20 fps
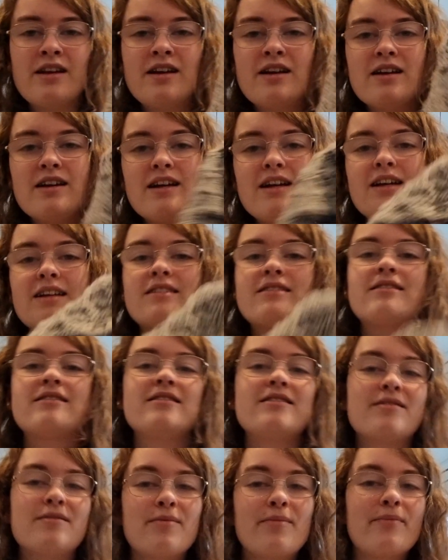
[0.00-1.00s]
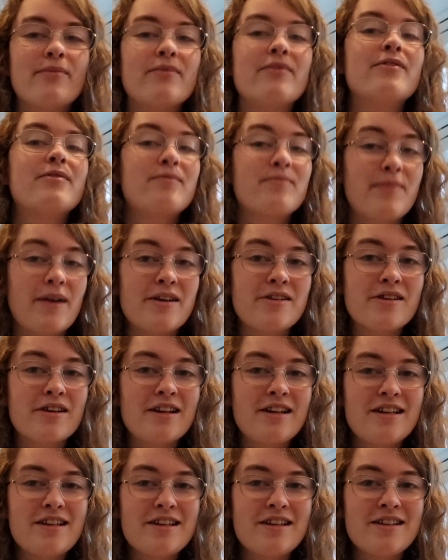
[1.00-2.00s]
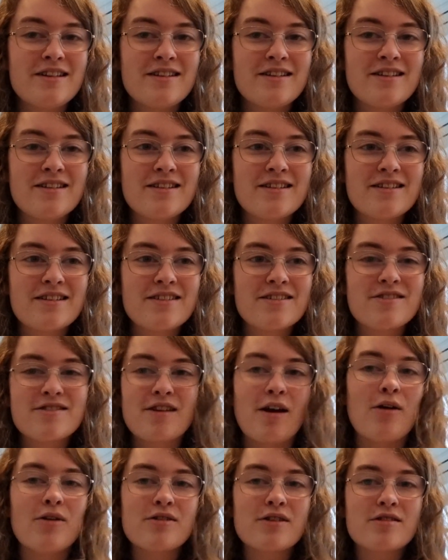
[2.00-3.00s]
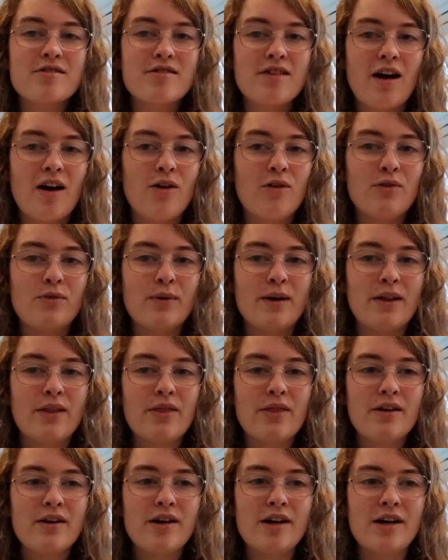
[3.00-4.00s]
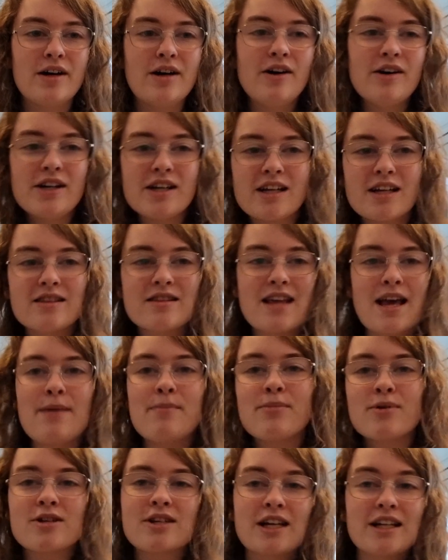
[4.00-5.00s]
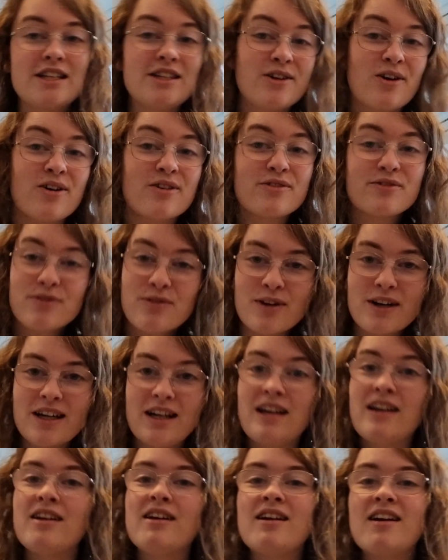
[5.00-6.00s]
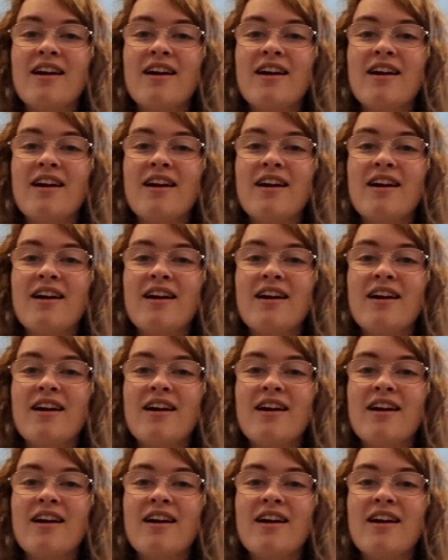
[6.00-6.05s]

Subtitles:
it basically sells itself with, you get 10% yarn free.